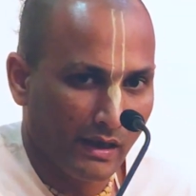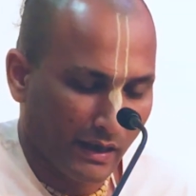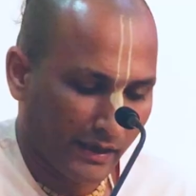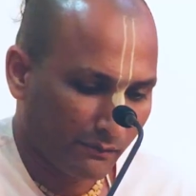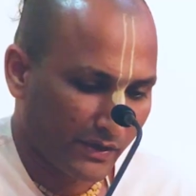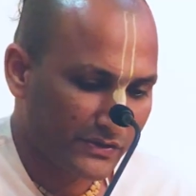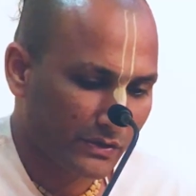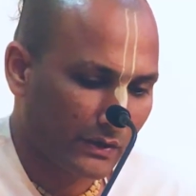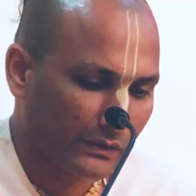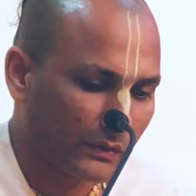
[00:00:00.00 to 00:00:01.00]
And one
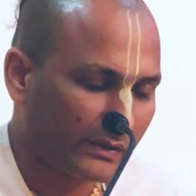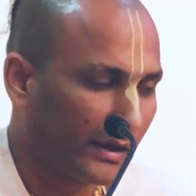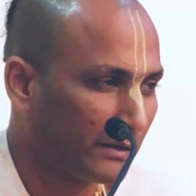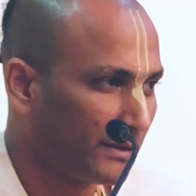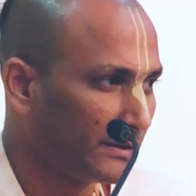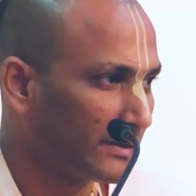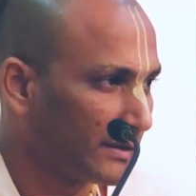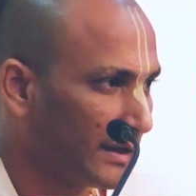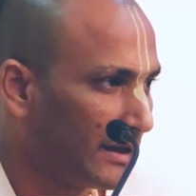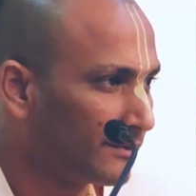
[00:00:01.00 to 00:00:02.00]
should associate with,
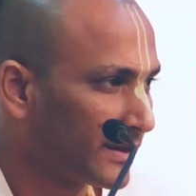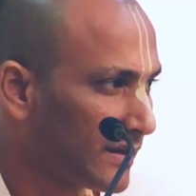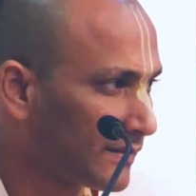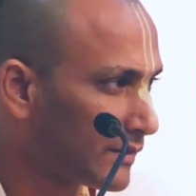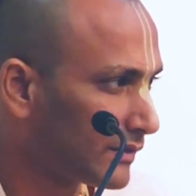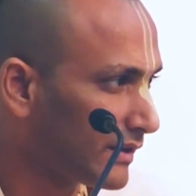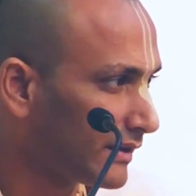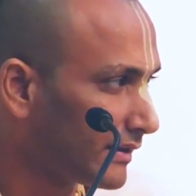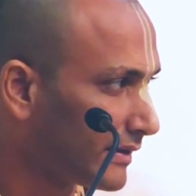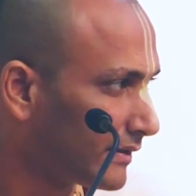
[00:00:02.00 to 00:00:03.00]
after
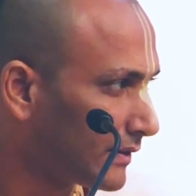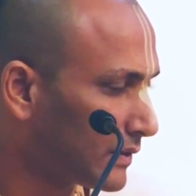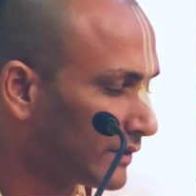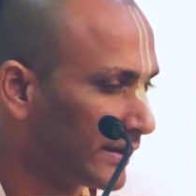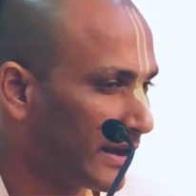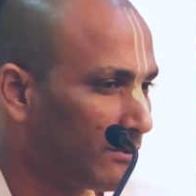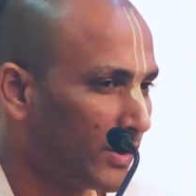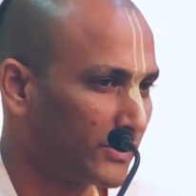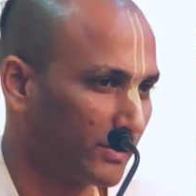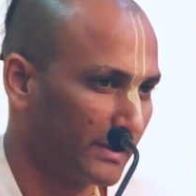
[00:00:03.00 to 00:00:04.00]
disassociating,
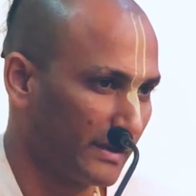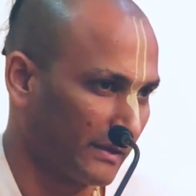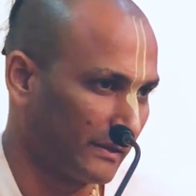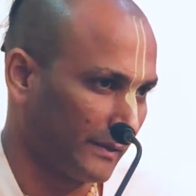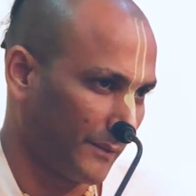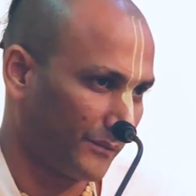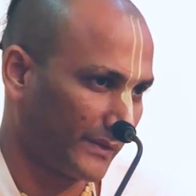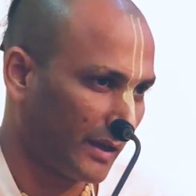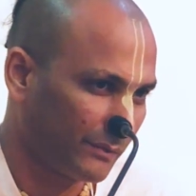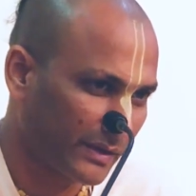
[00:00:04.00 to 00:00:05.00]
what should be done?
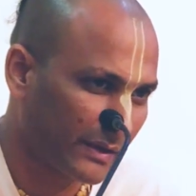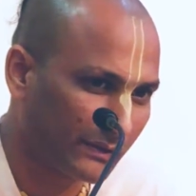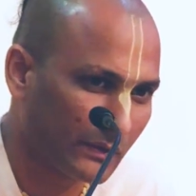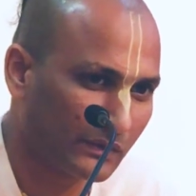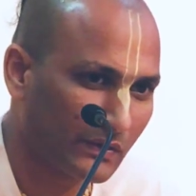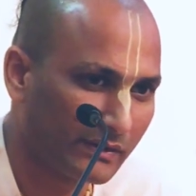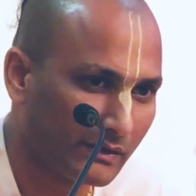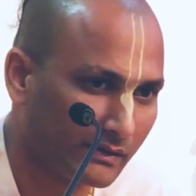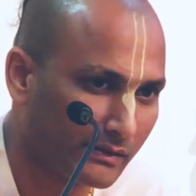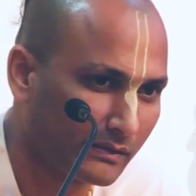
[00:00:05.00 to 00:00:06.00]
After
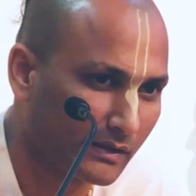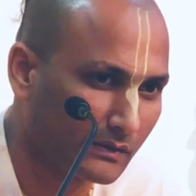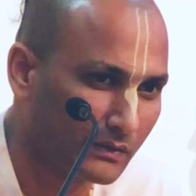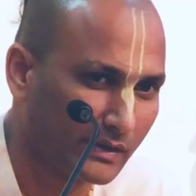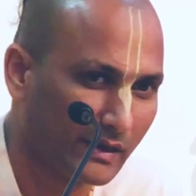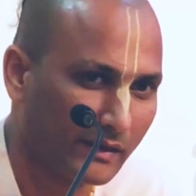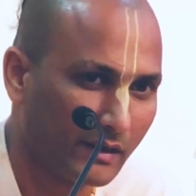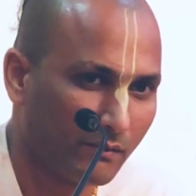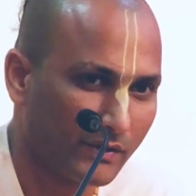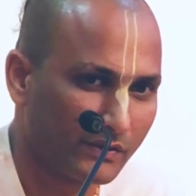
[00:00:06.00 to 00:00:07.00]

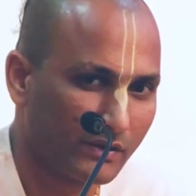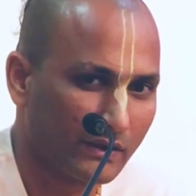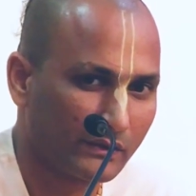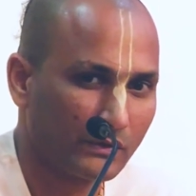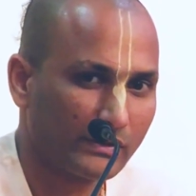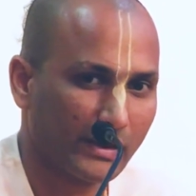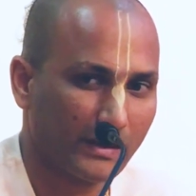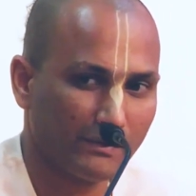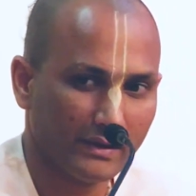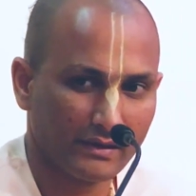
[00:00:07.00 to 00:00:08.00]
disassociating, one should
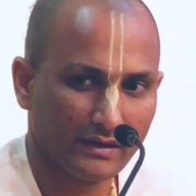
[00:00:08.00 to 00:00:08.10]
associate with